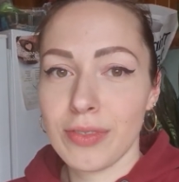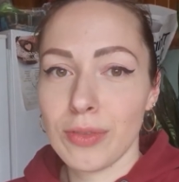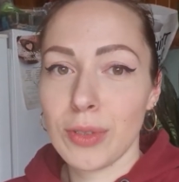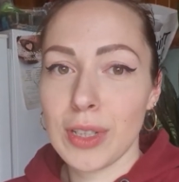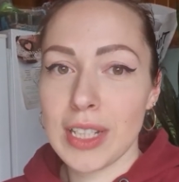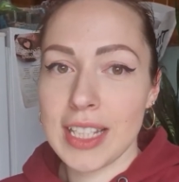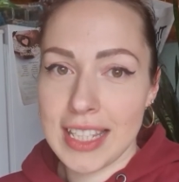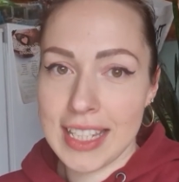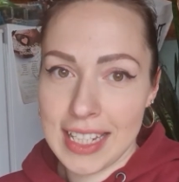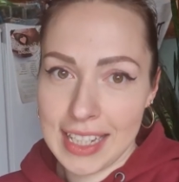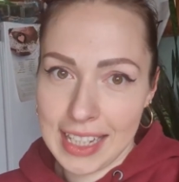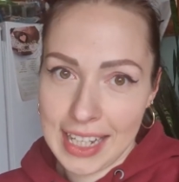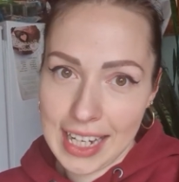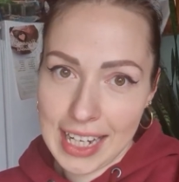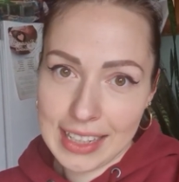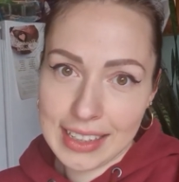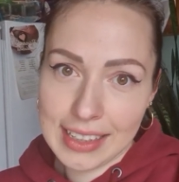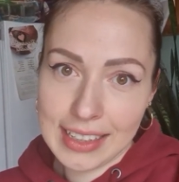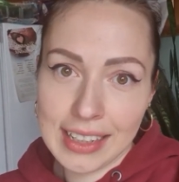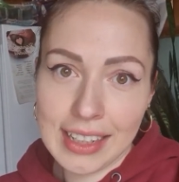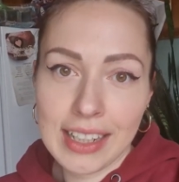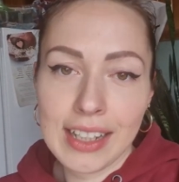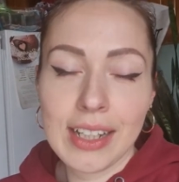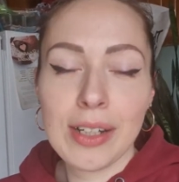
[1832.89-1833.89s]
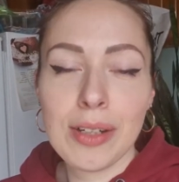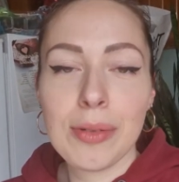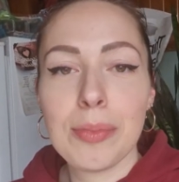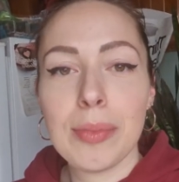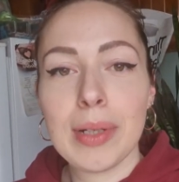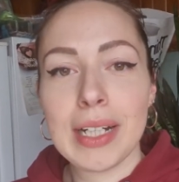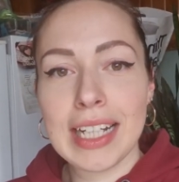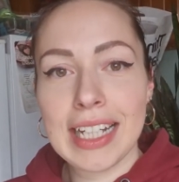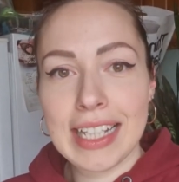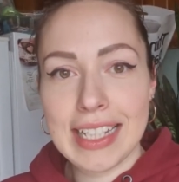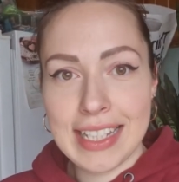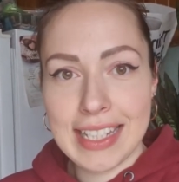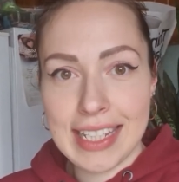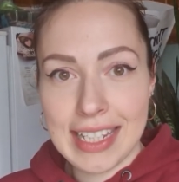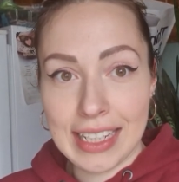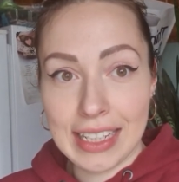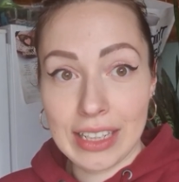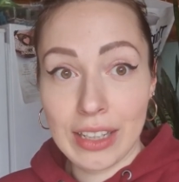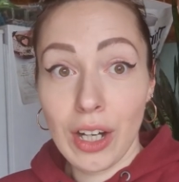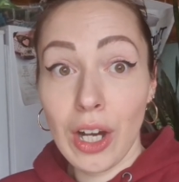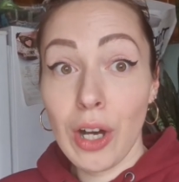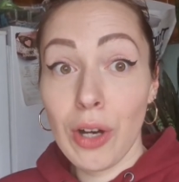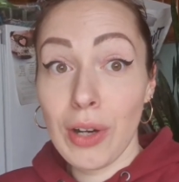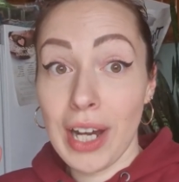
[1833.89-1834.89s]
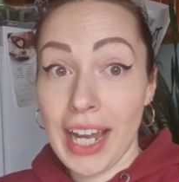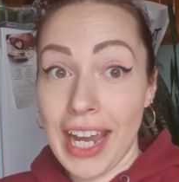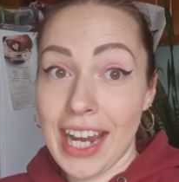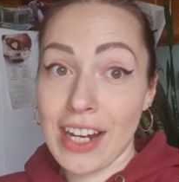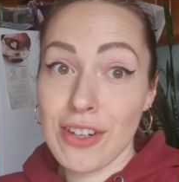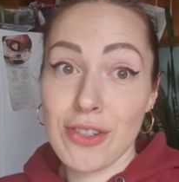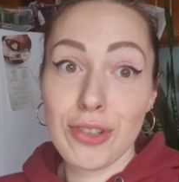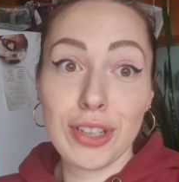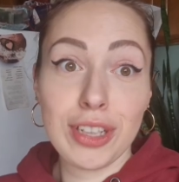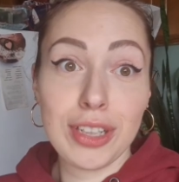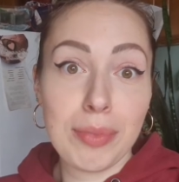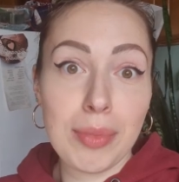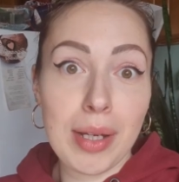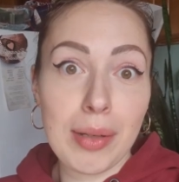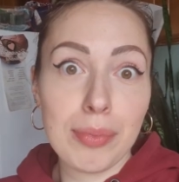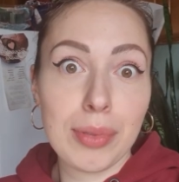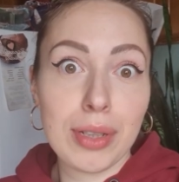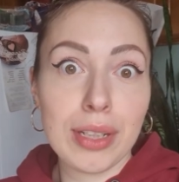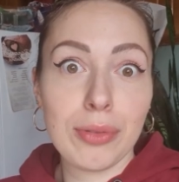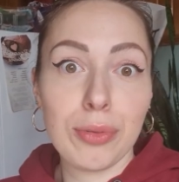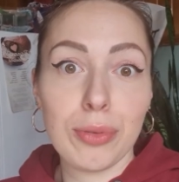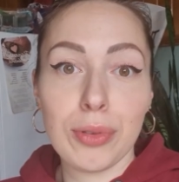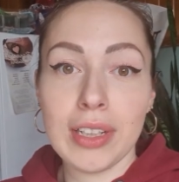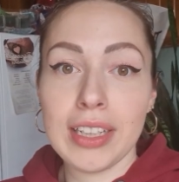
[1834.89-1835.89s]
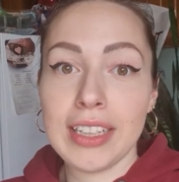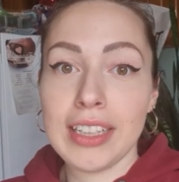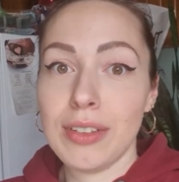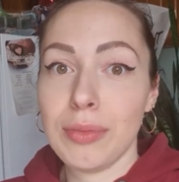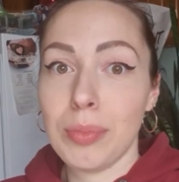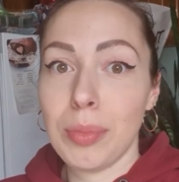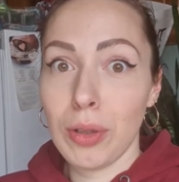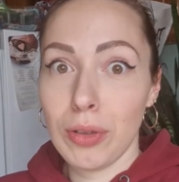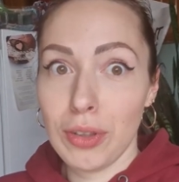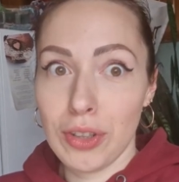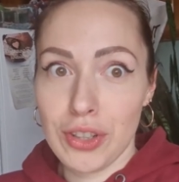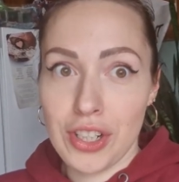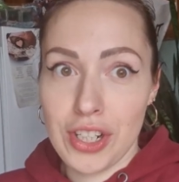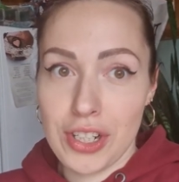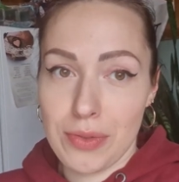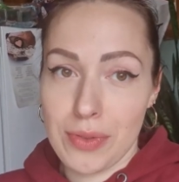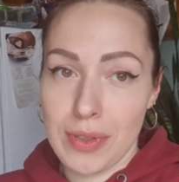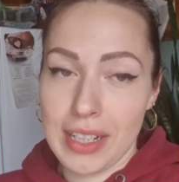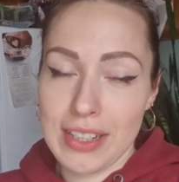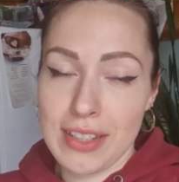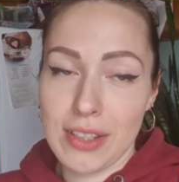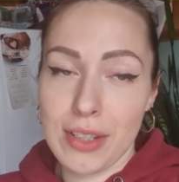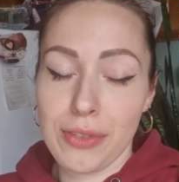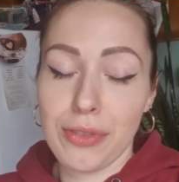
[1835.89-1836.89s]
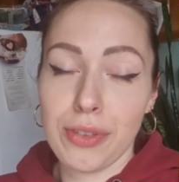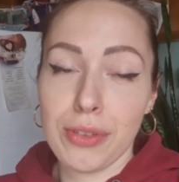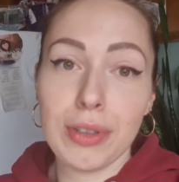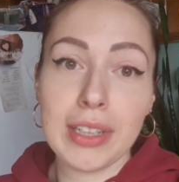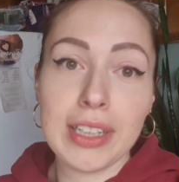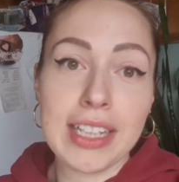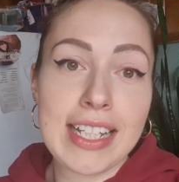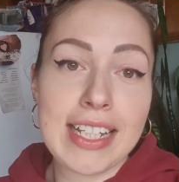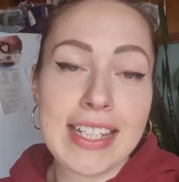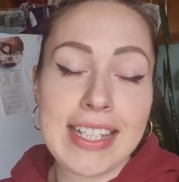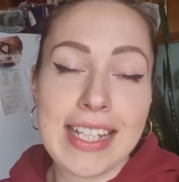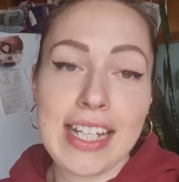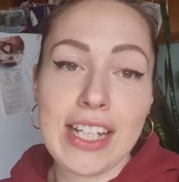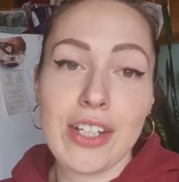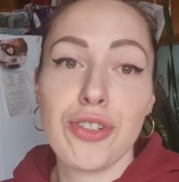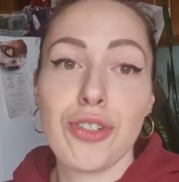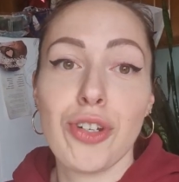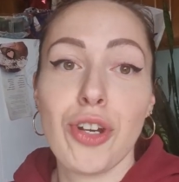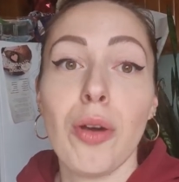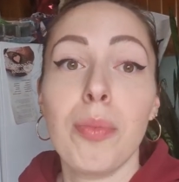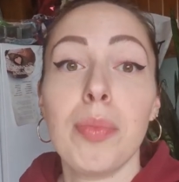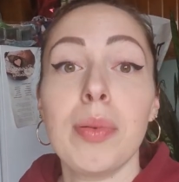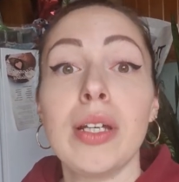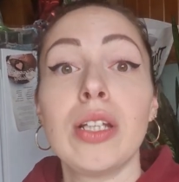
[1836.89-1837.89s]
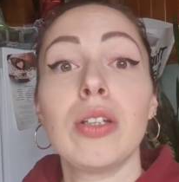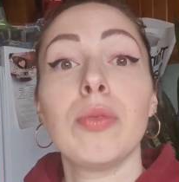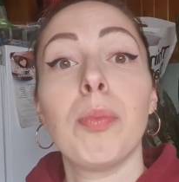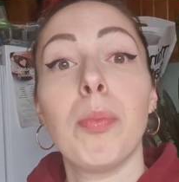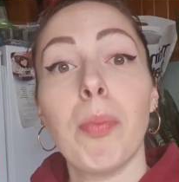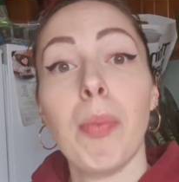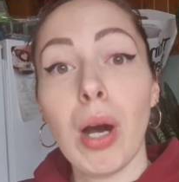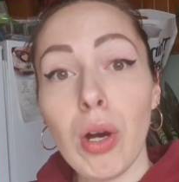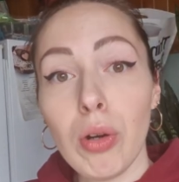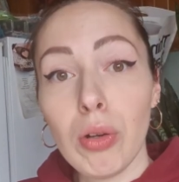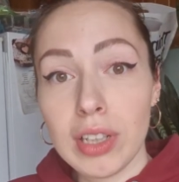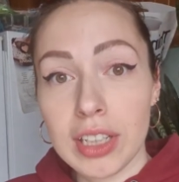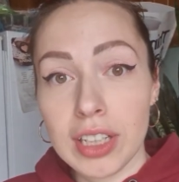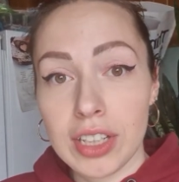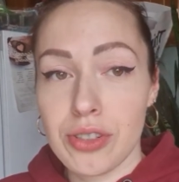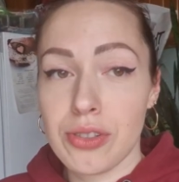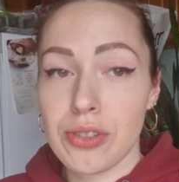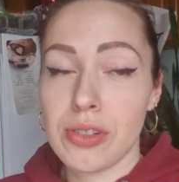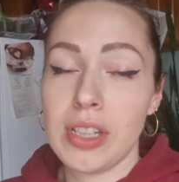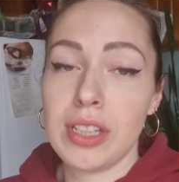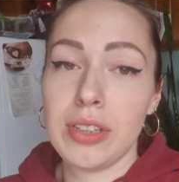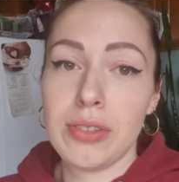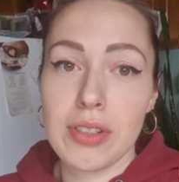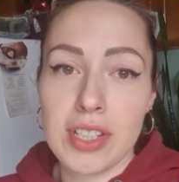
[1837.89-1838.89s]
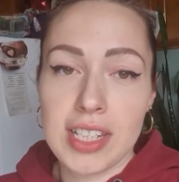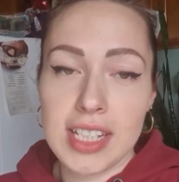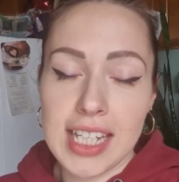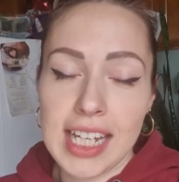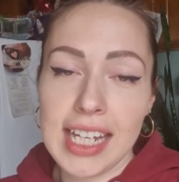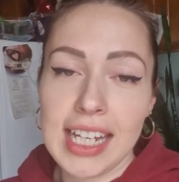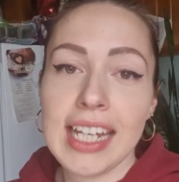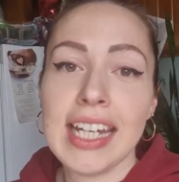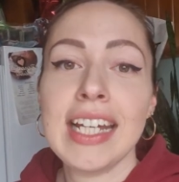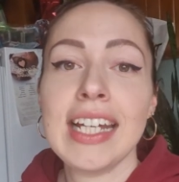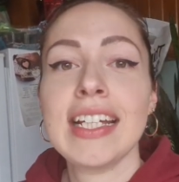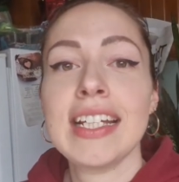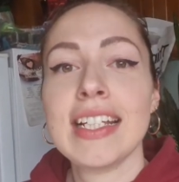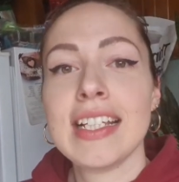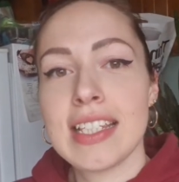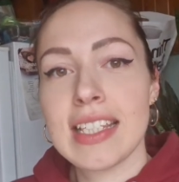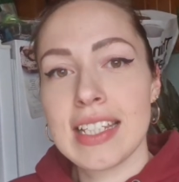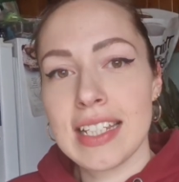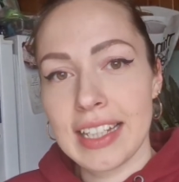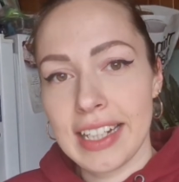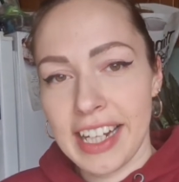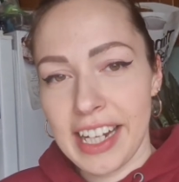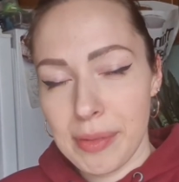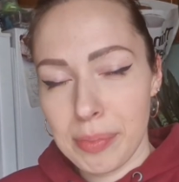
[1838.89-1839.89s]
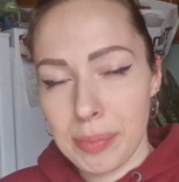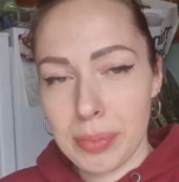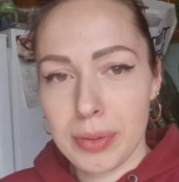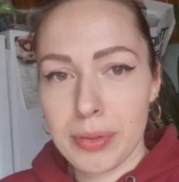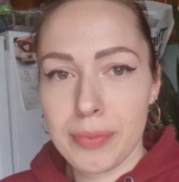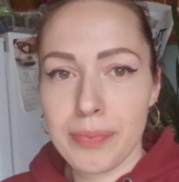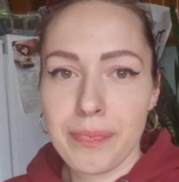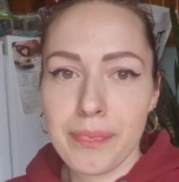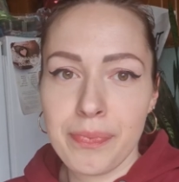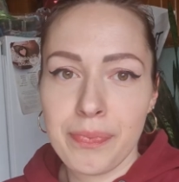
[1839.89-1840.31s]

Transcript: Once again, magazin. Oh, I actually remember one in Polish as well. So if you want to say shop in Polish, you need to say sklep.